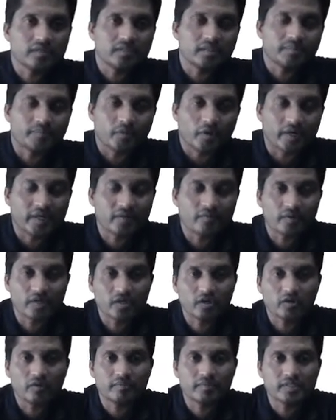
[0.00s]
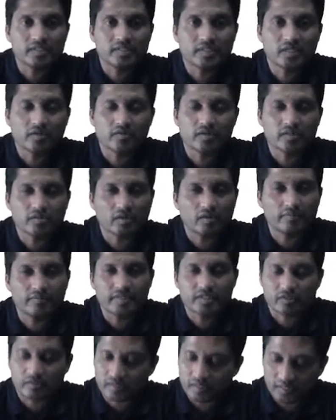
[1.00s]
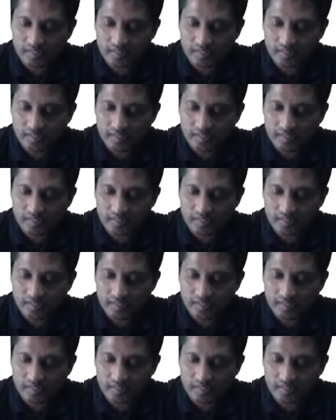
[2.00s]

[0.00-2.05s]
the point 1 comma 0 is always on the